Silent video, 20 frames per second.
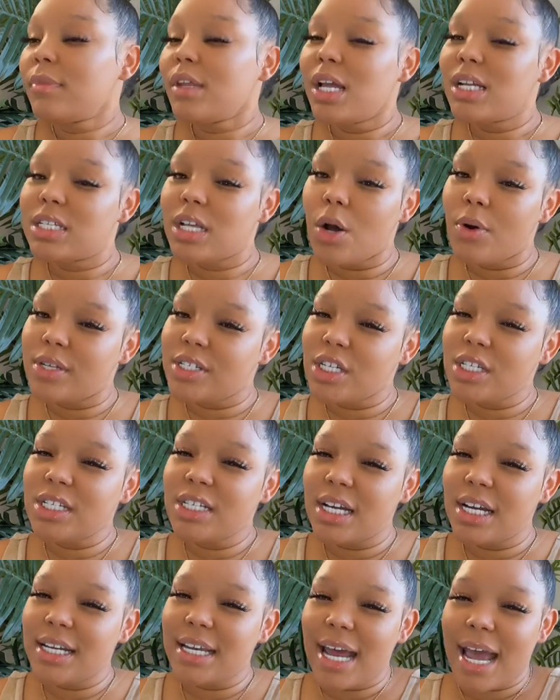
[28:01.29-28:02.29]
So it's just
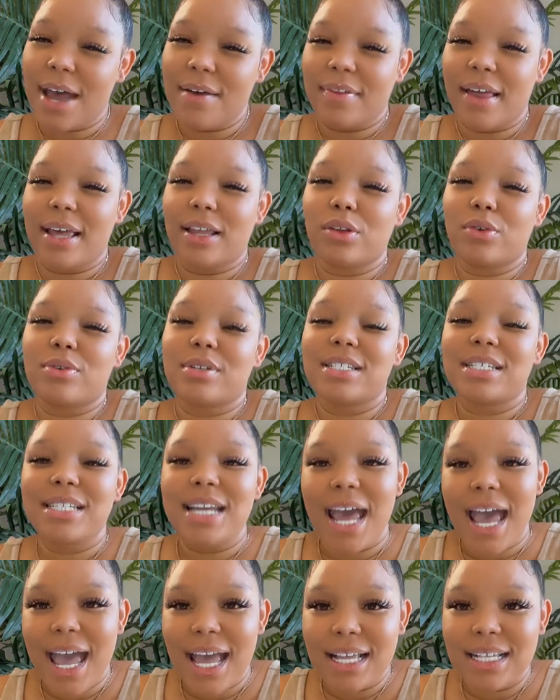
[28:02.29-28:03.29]
good to have like little
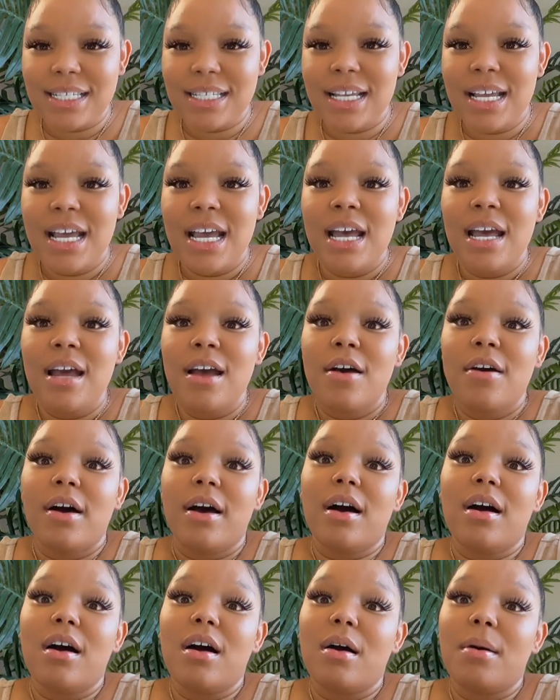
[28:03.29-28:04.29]
snacks
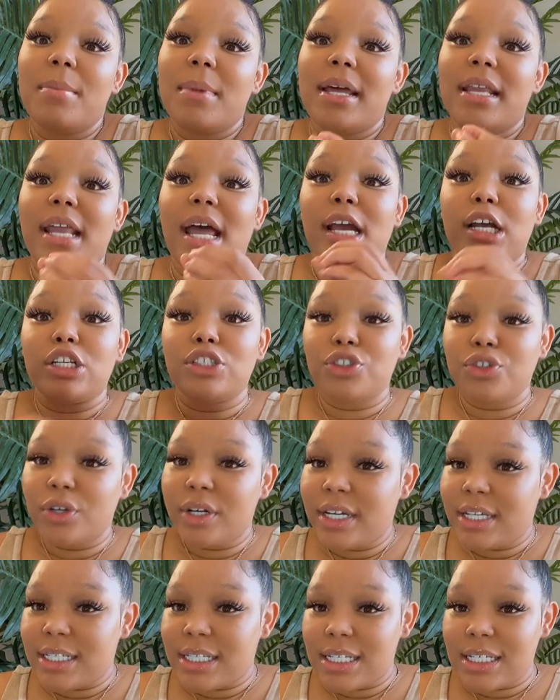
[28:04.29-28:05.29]
and like
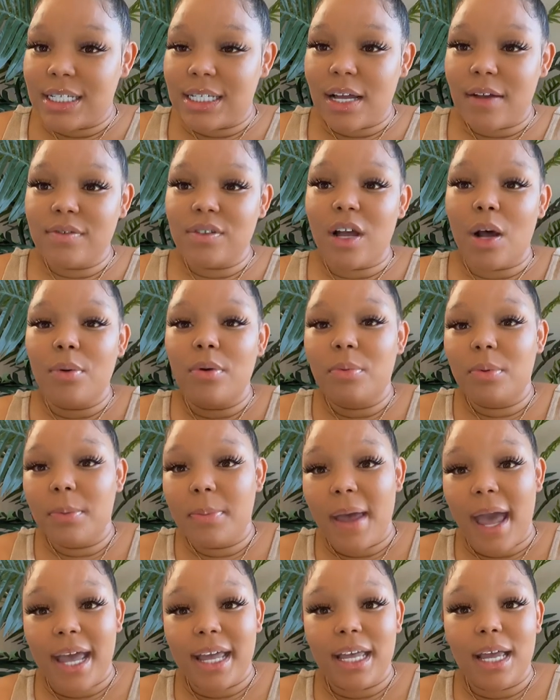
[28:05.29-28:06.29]
drinks and stuff. So I will be
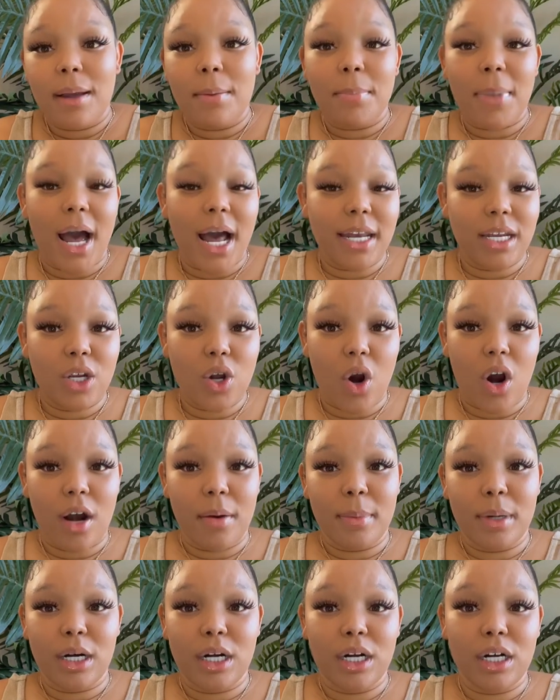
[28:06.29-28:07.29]
packing Body
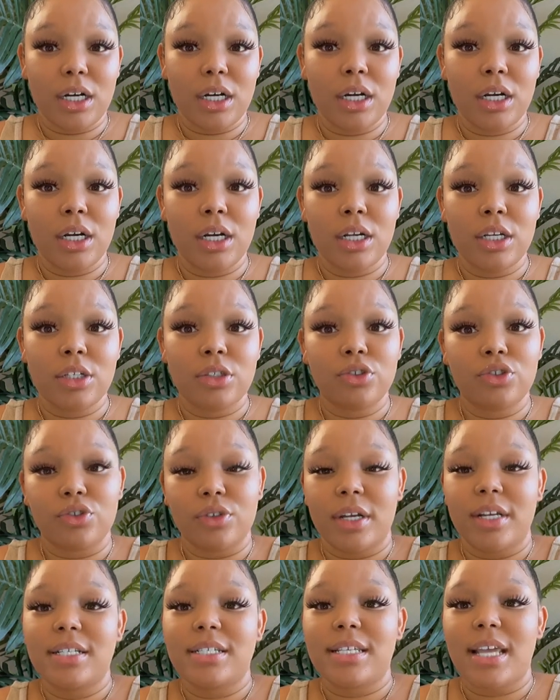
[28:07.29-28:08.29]
Armor
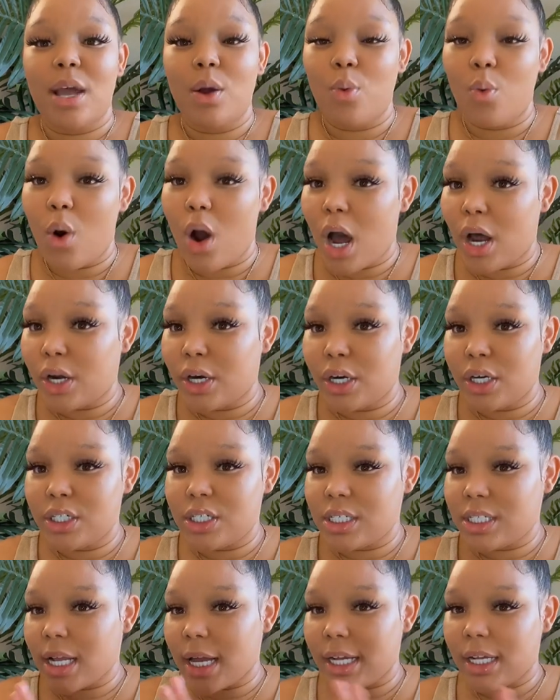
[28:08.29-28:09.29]
drinks and water,
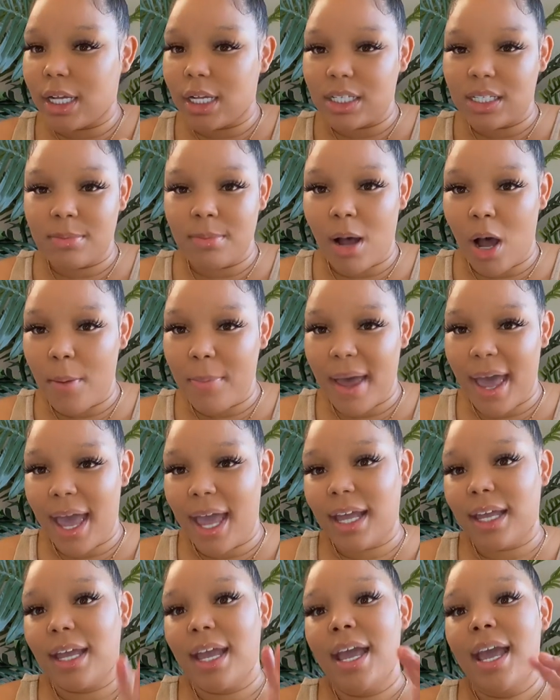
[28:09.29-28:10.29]
just like a small
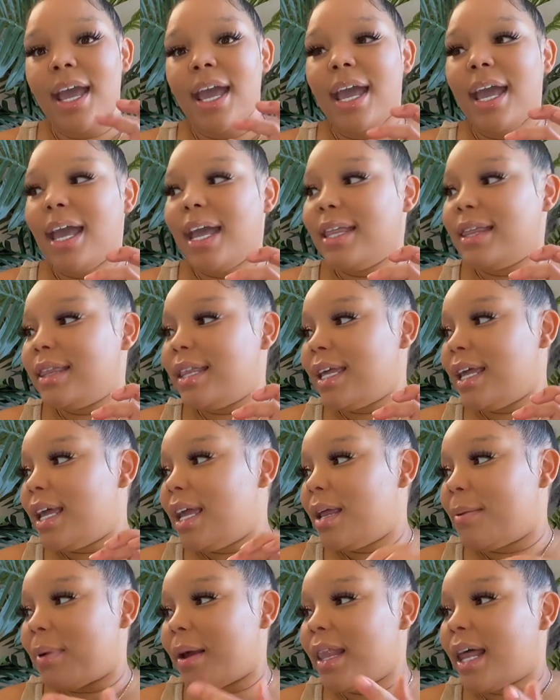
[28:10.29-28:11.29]
pack, and
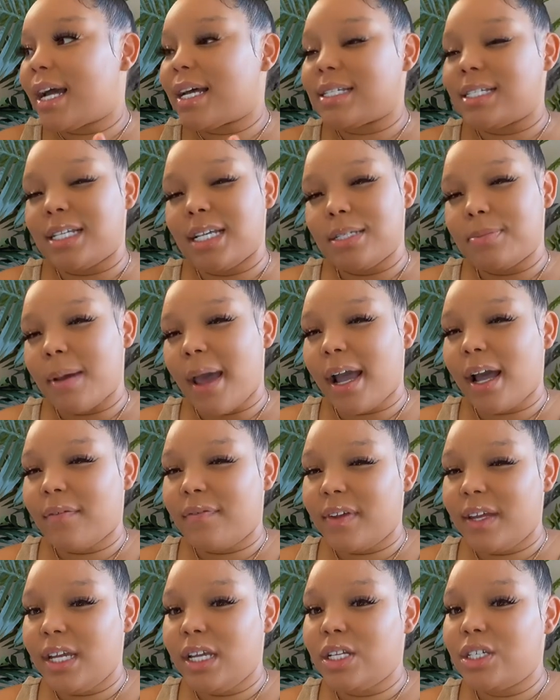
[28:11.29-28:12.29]
then probably like a 6-pack of
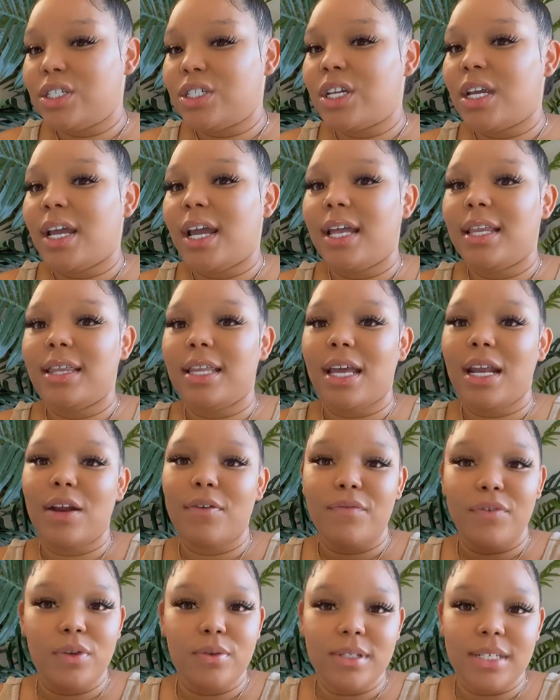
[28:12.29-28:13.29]
each, and then a
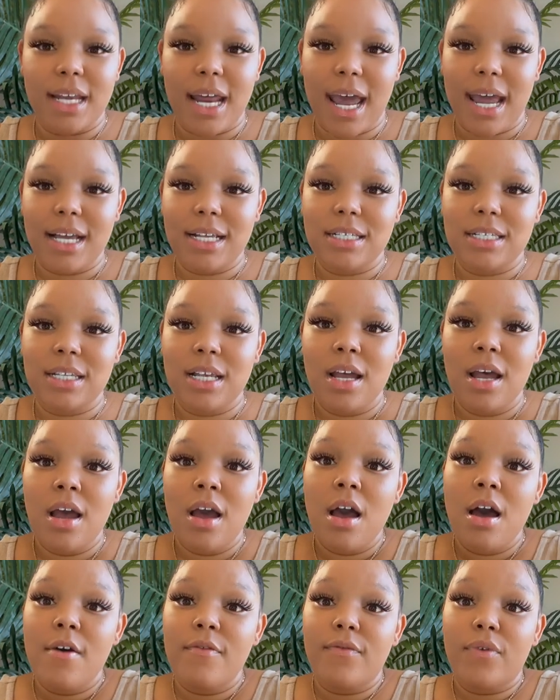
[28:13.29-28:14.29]
few snacks
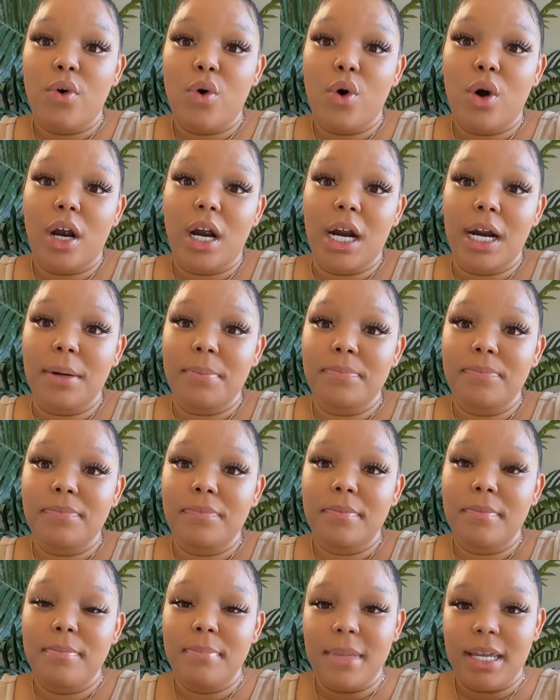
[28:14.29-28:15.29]
for
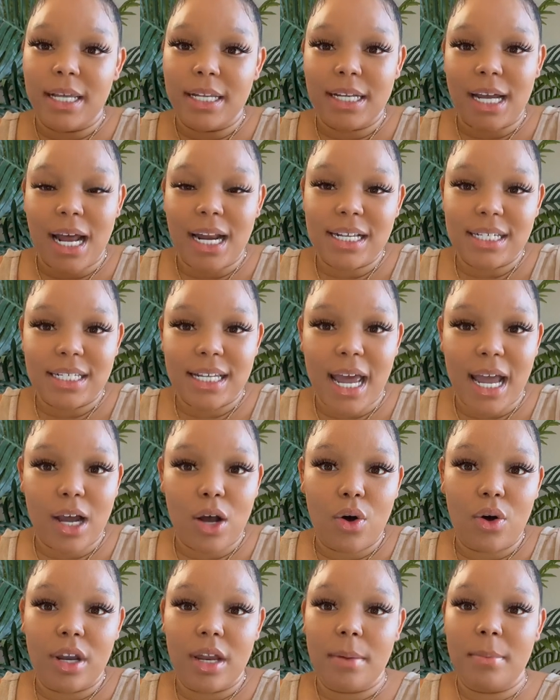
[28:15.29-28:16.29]
me to kind of snack
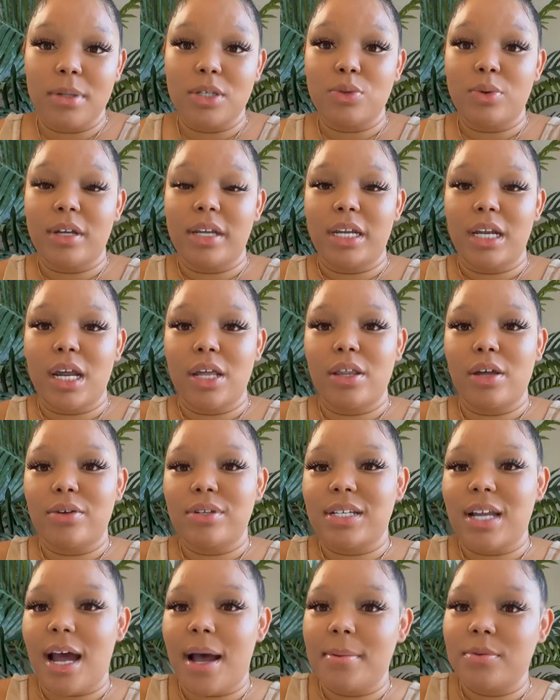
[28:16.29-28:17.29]
on in between those
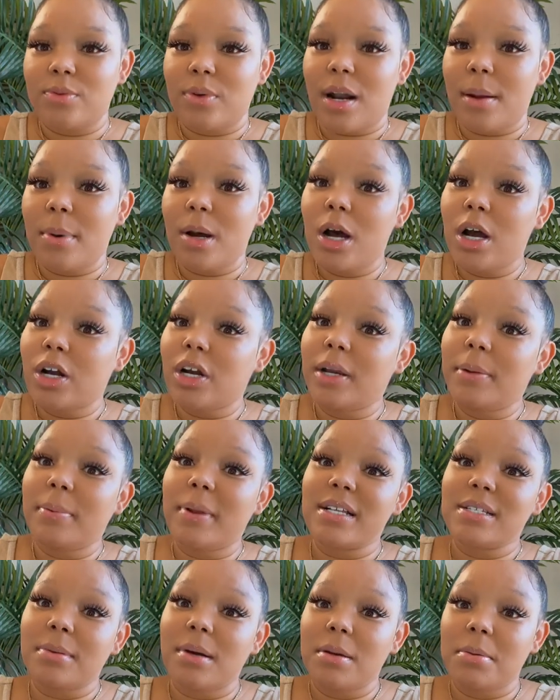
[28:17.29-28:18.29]
times when I'm hungry.
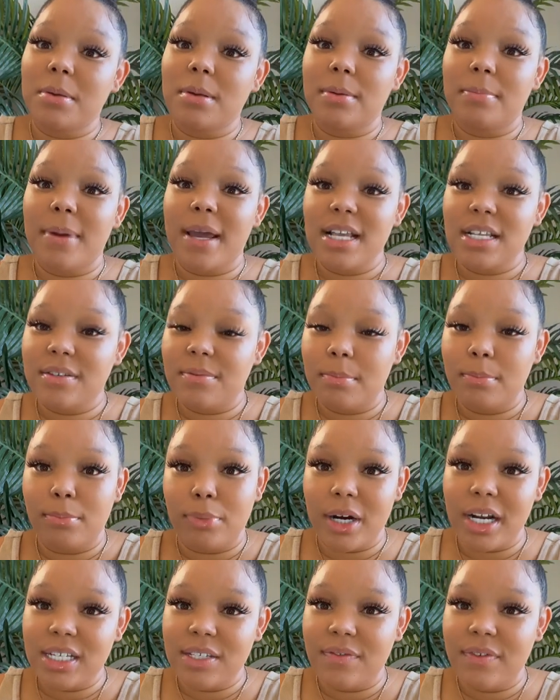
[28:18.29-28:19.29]
Plus I'm going to be
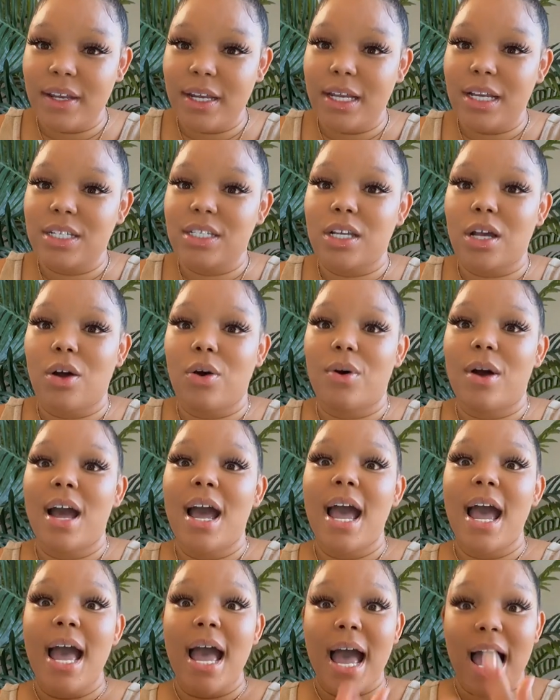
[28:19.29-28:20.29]
breastfeeding, so
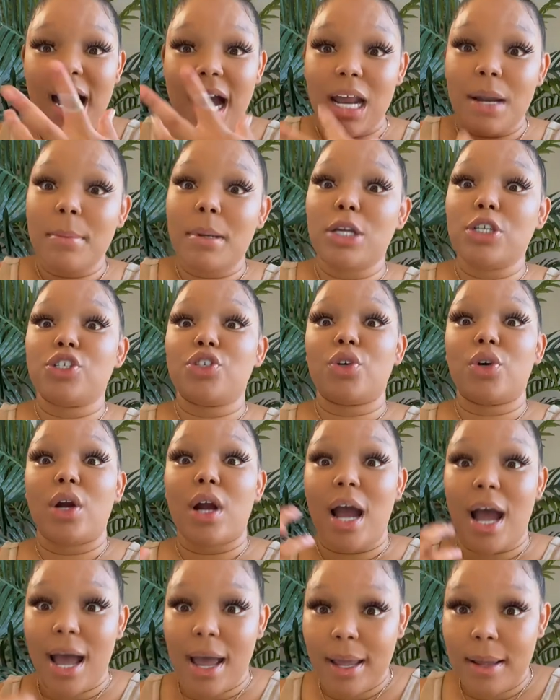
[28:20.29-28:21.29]
I got to make sure
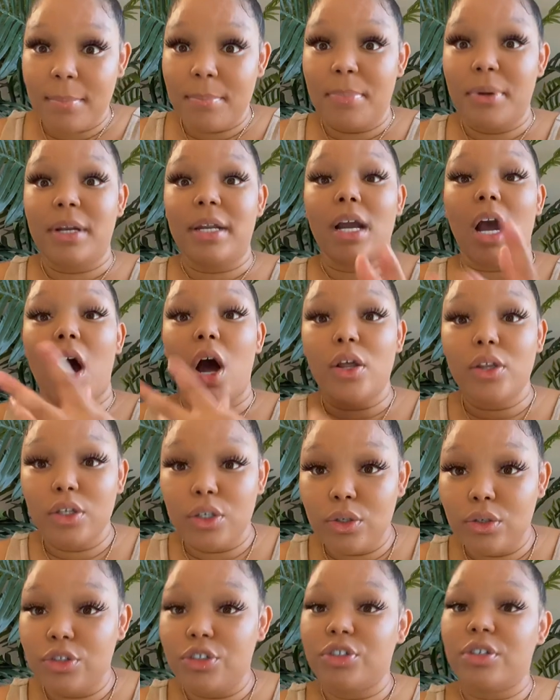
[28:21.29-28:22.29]
I am putting all the
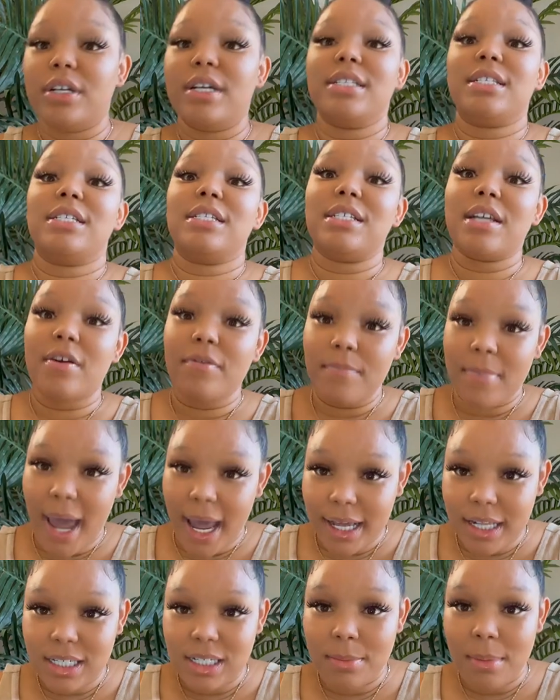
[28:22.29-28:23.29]
nutrients and stuff
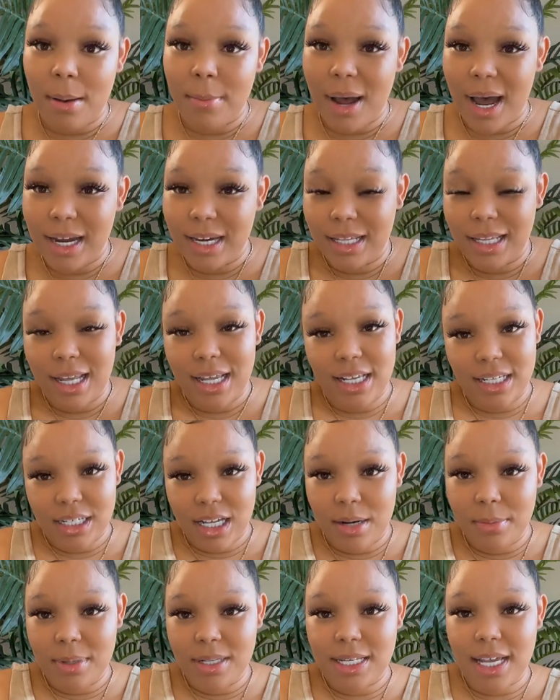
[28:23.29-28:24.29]
back into my body that he's going
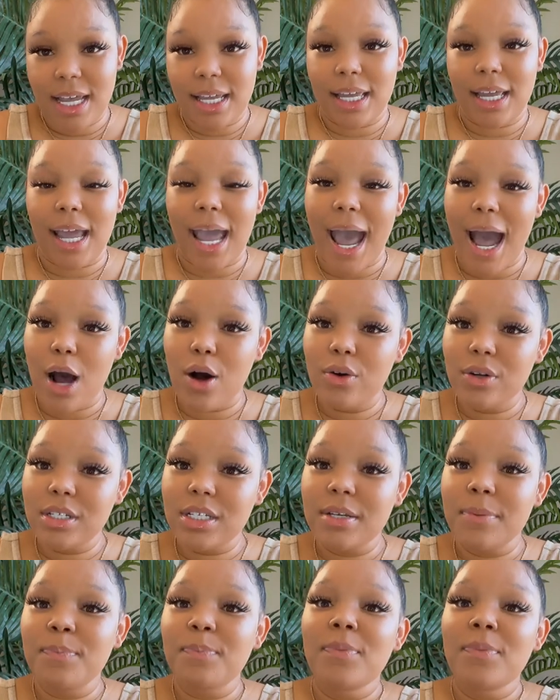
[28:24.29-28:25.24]
to be taking out.